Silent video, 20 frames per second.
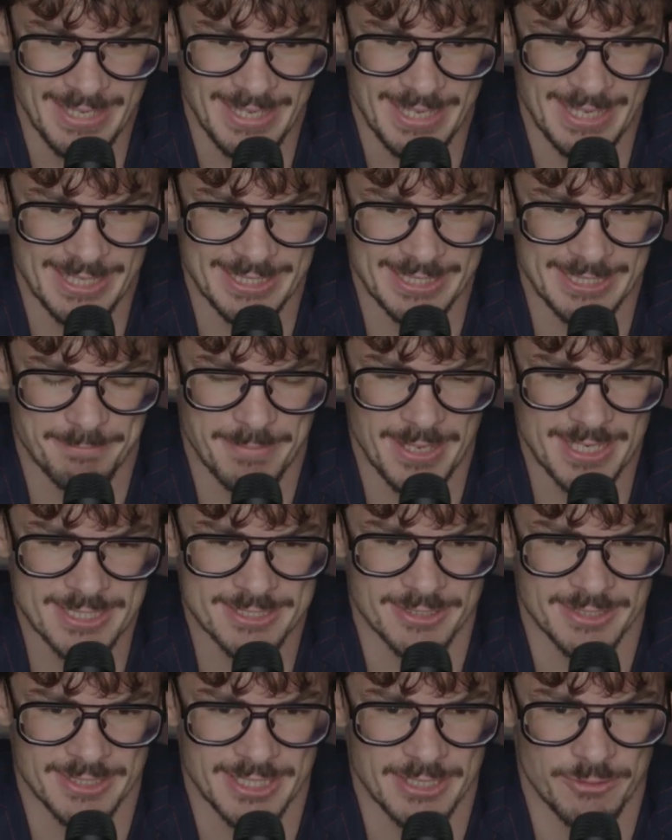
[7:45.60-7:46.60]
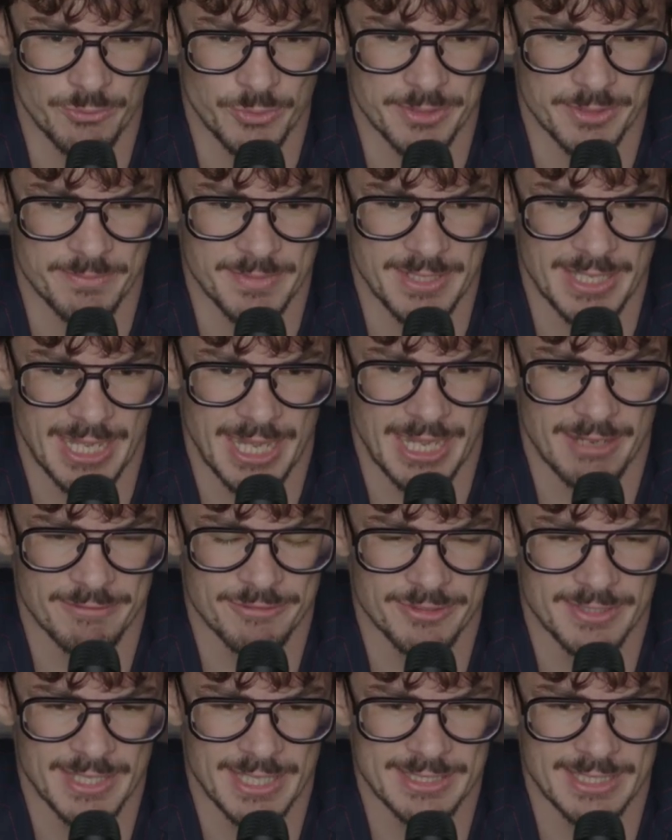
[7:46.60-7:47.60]
and they passed the day with me
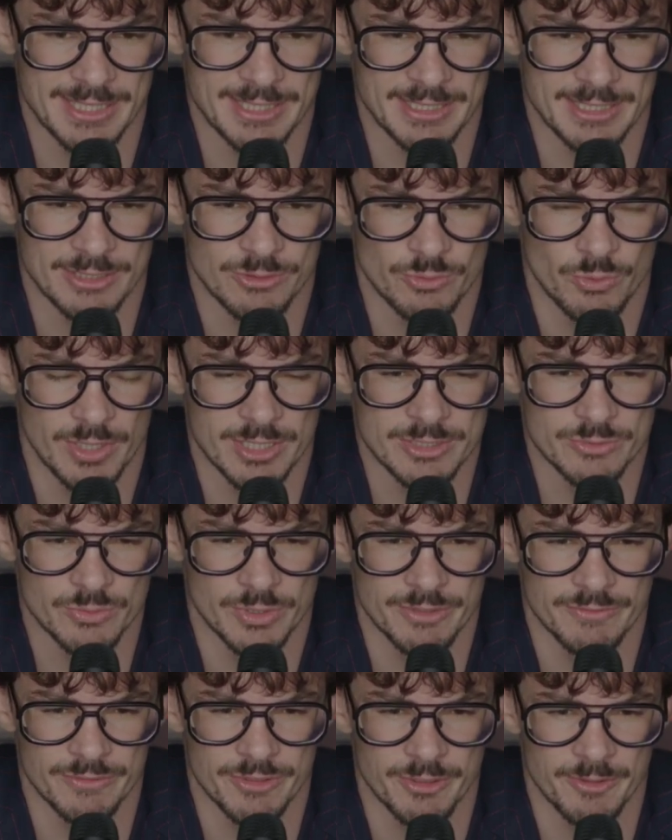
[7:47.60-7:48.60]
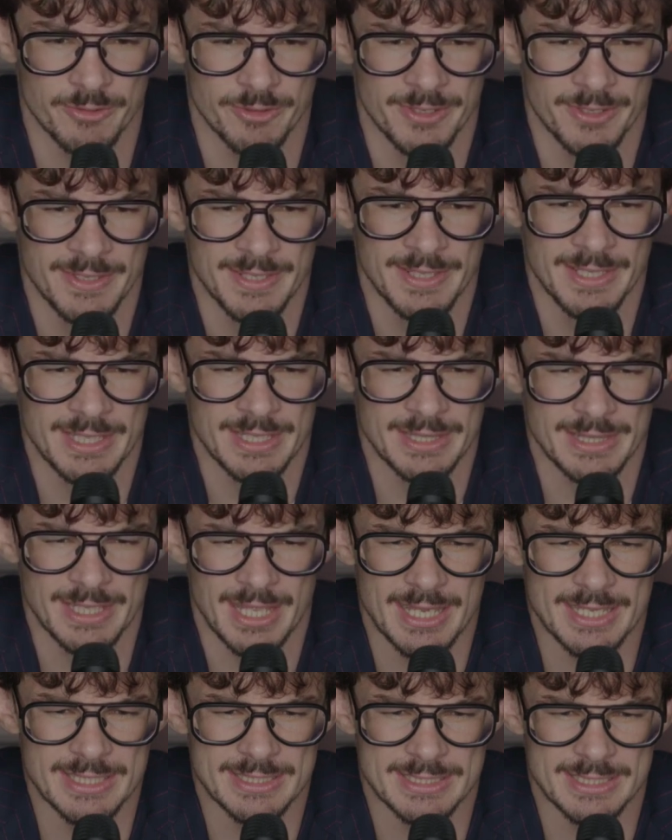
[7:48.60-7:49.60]
after that, and it was one of the
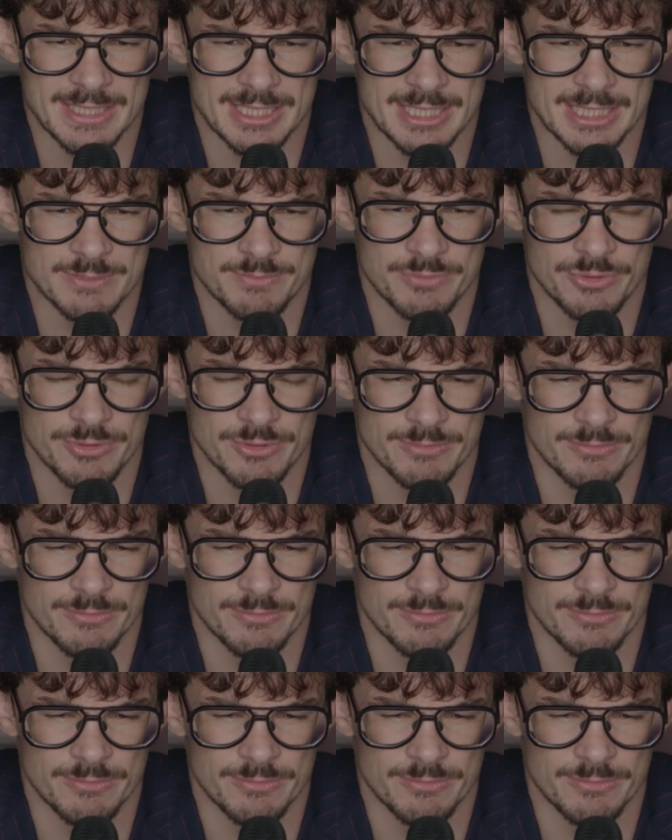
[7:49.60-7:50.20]
nicest,